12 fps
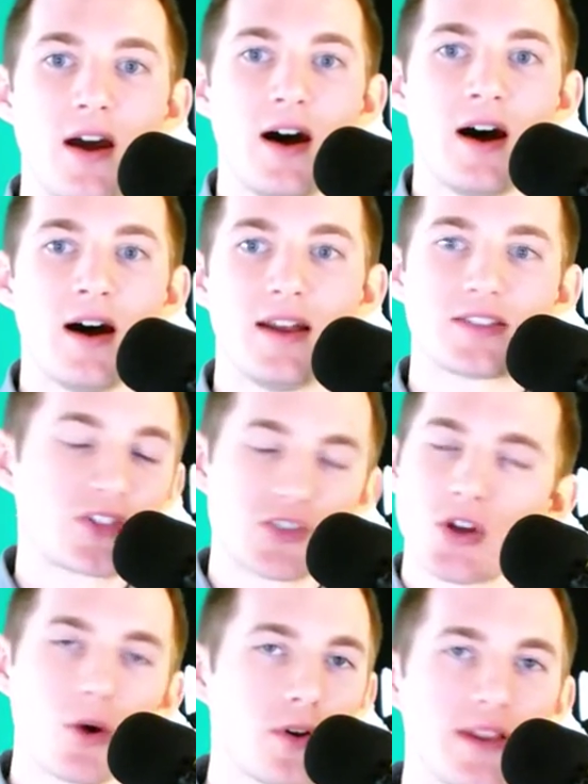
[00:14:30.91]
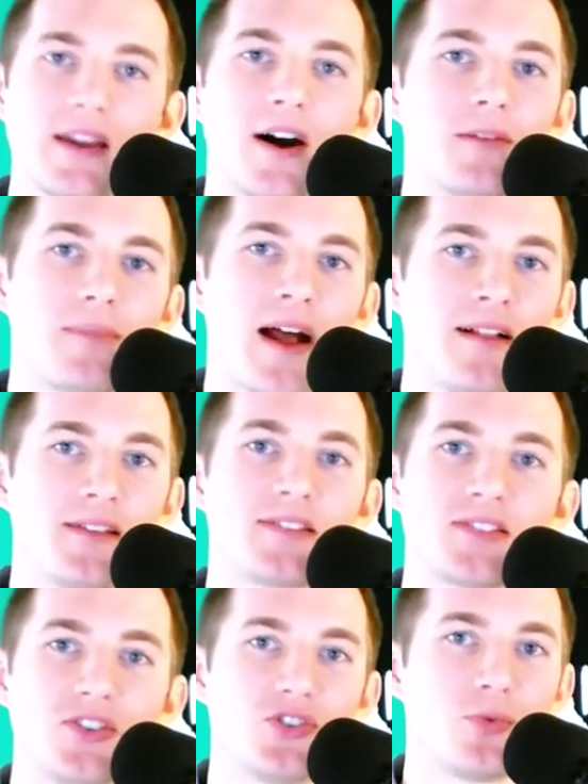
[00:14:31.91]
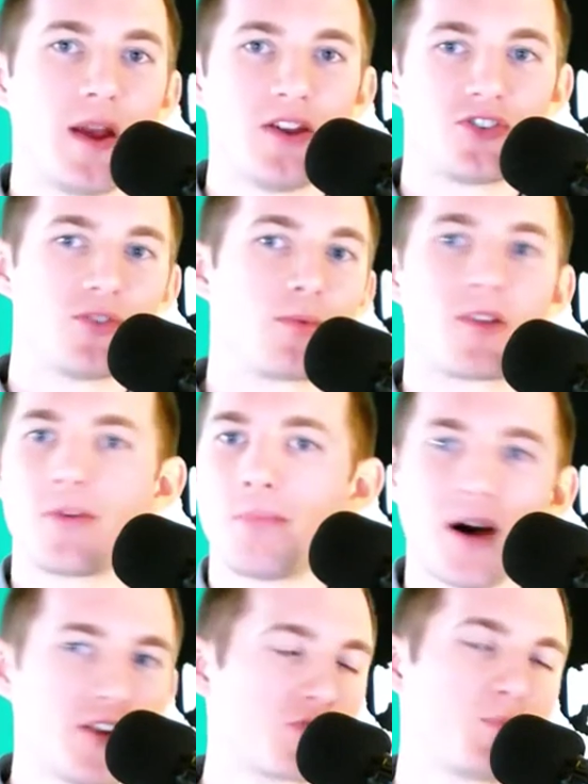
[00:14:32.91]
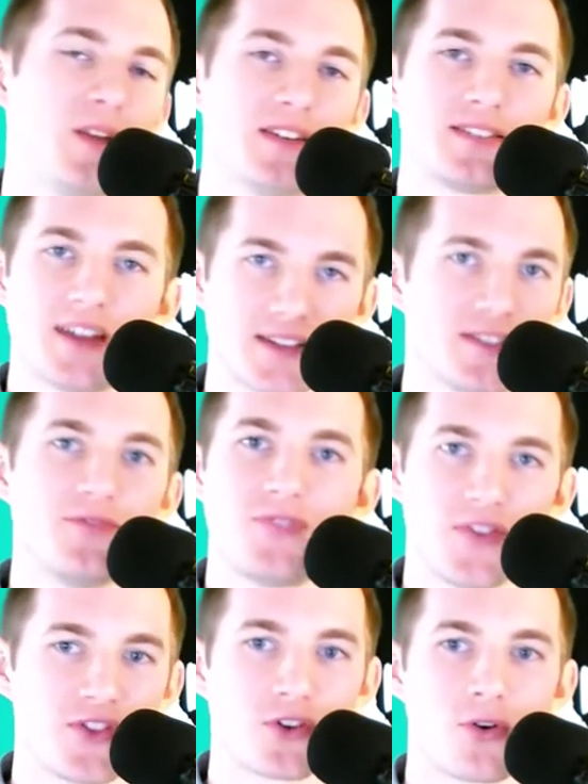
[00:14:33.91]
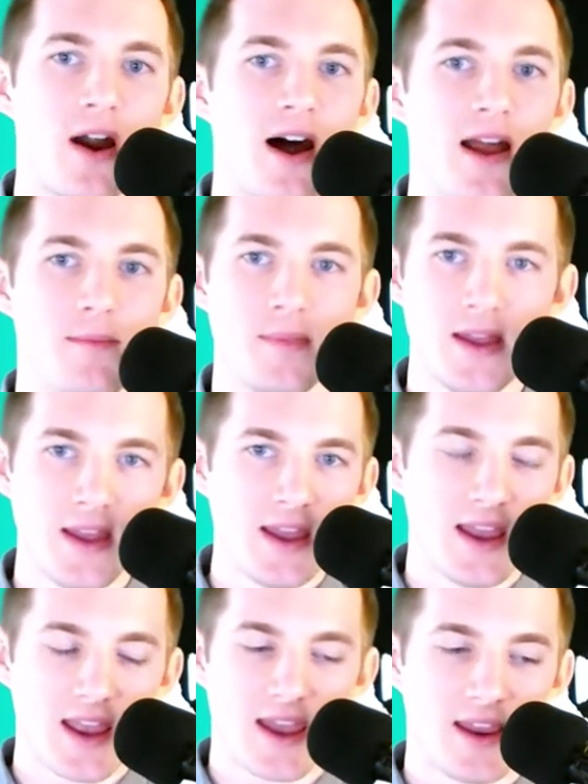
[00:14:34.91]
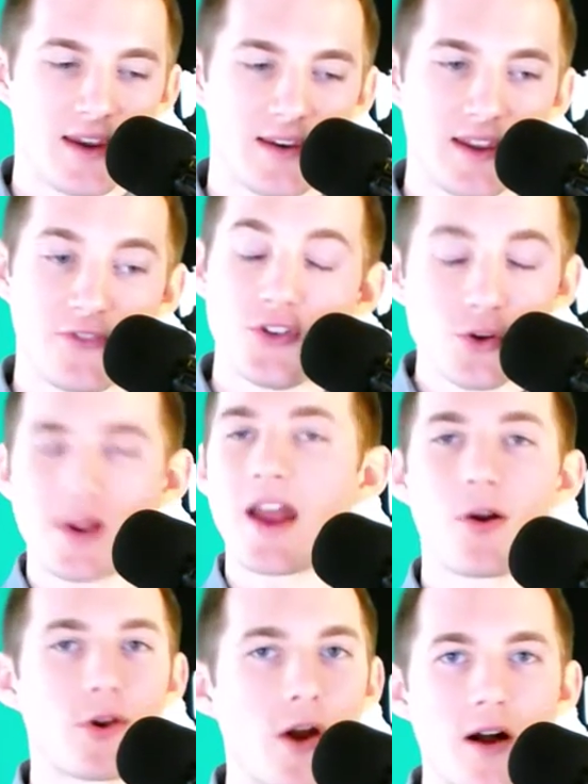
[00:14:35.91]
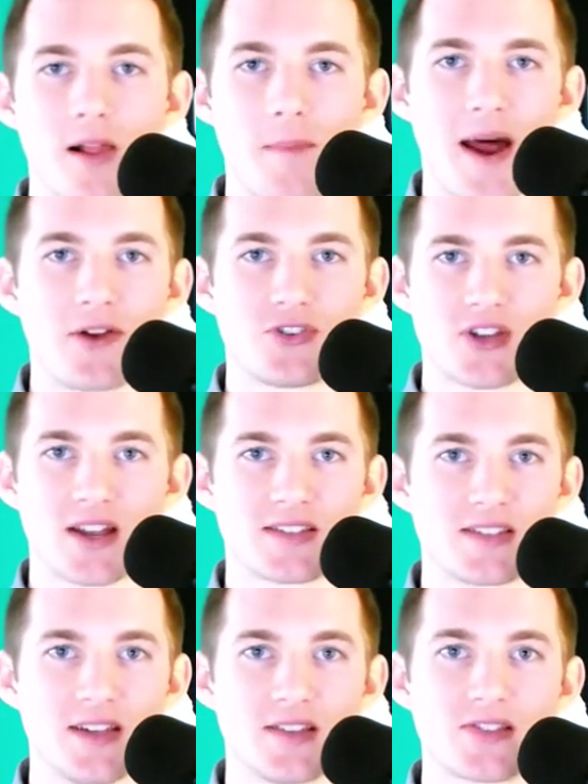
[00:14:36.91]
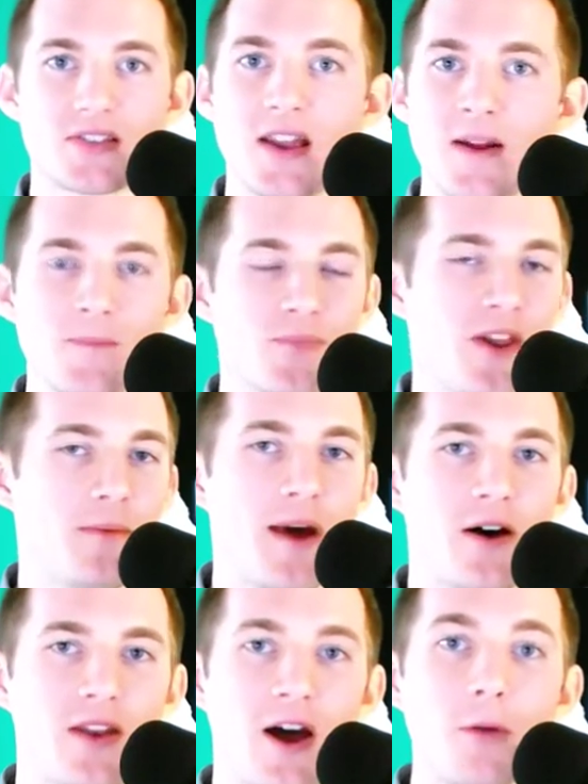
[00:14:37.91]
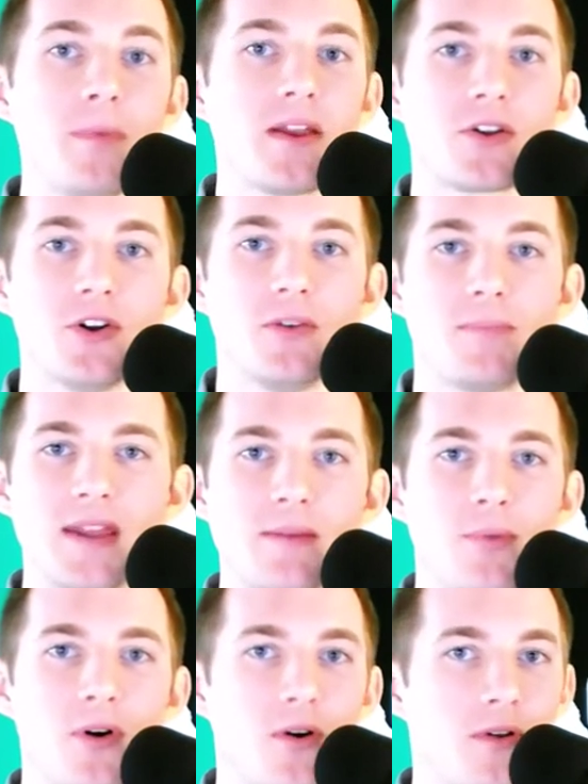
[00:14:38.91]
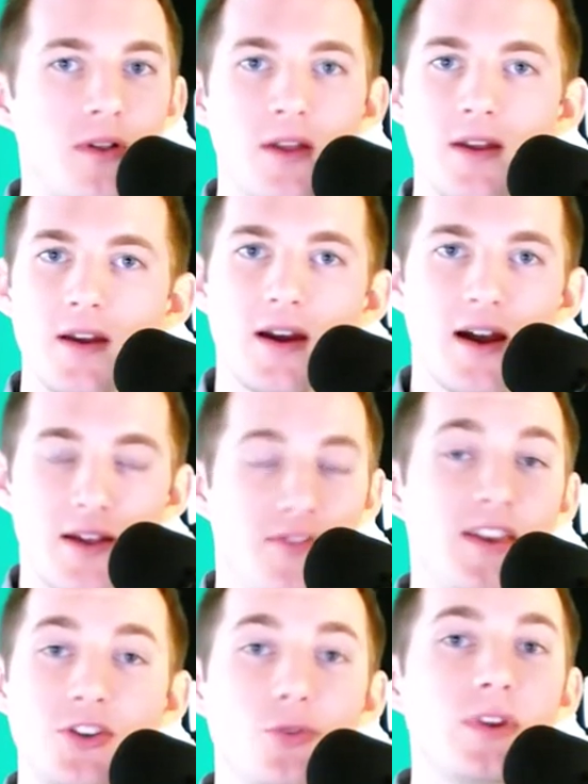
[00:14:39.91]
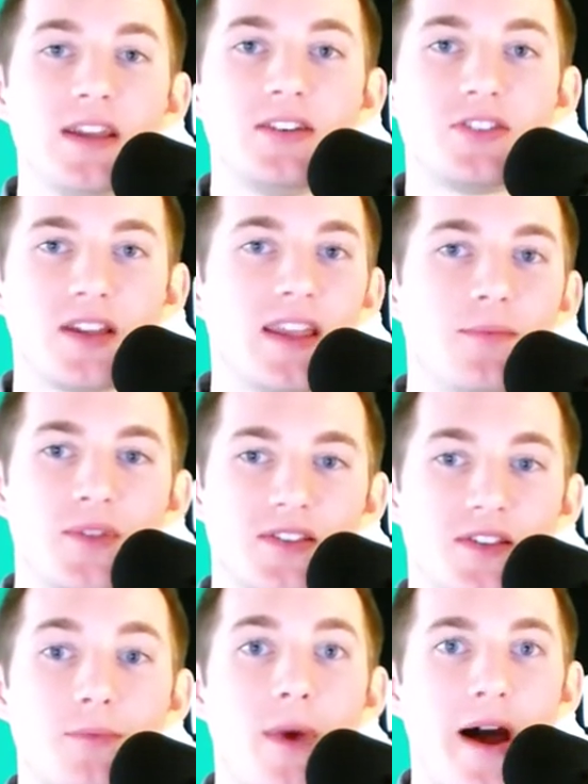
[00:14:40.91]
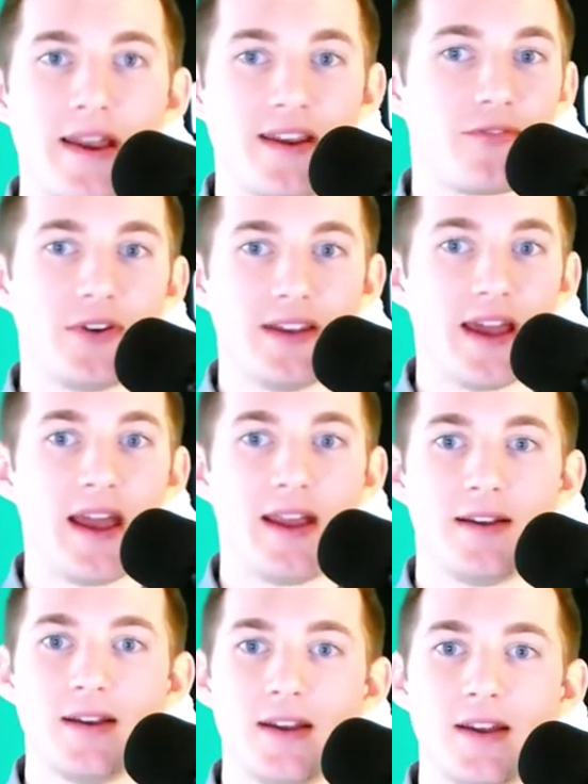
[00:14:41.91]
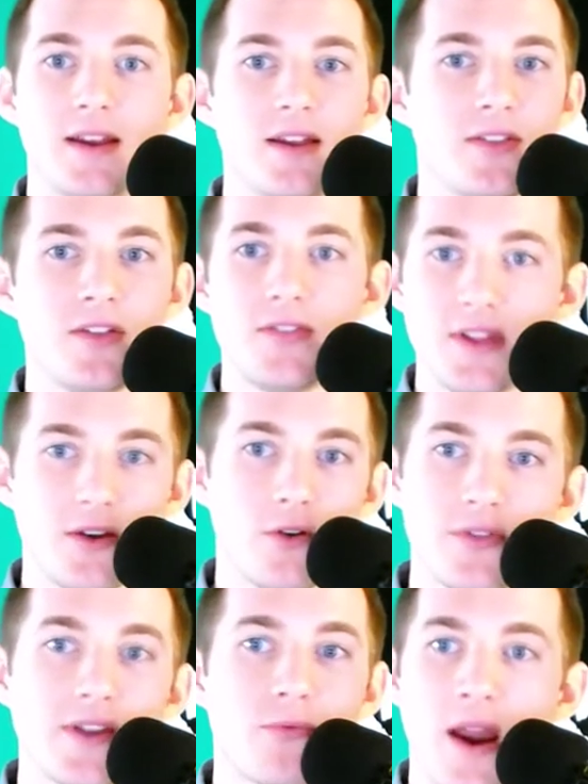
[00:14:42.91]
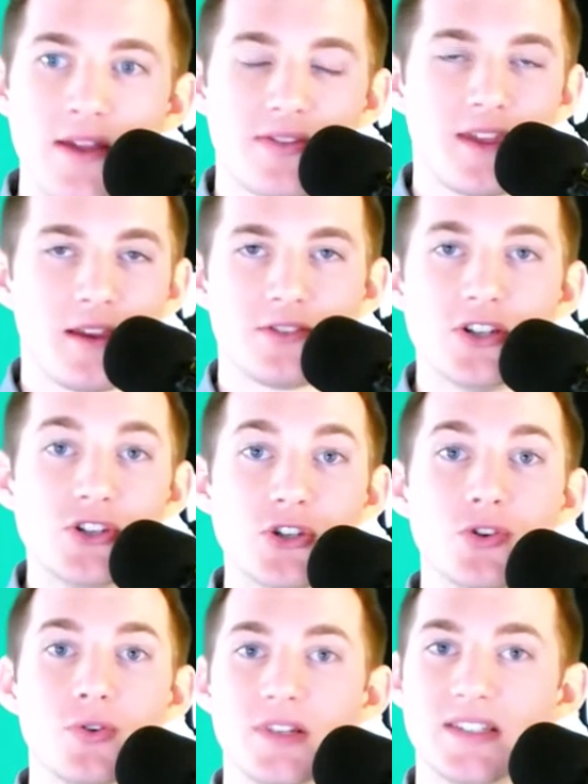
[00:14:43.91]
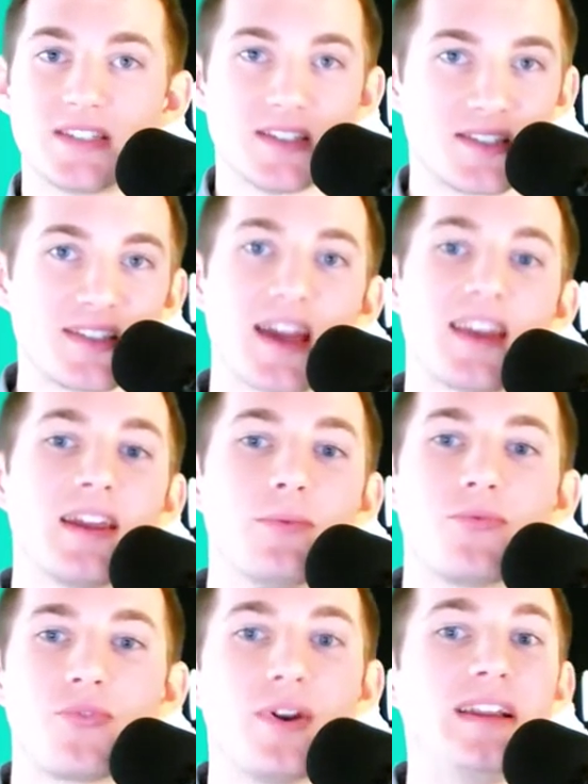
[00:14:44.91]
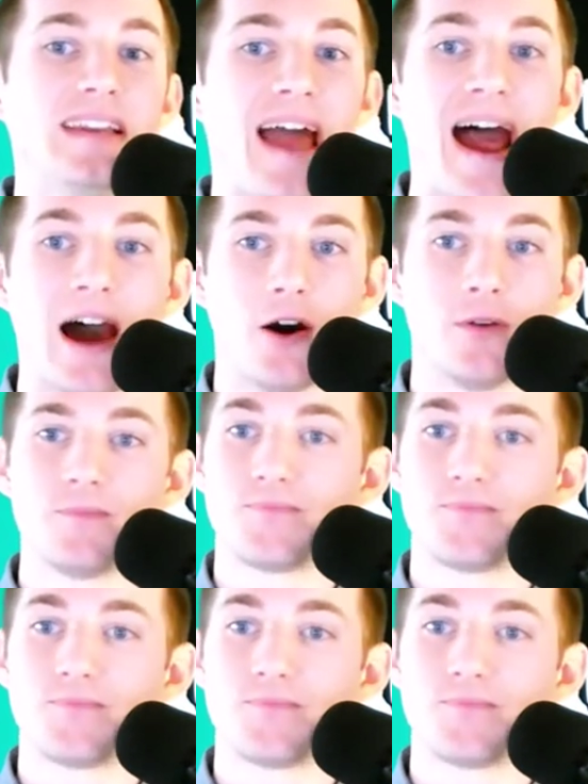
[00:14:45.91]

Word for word: Uh, it's a totally unbalanced situation where the punishment doesn't fit the crime. And if you care at all about justice and about helping good people, uh, then you need to keep this in mind every day. The, the only right thing to do is to set him free now.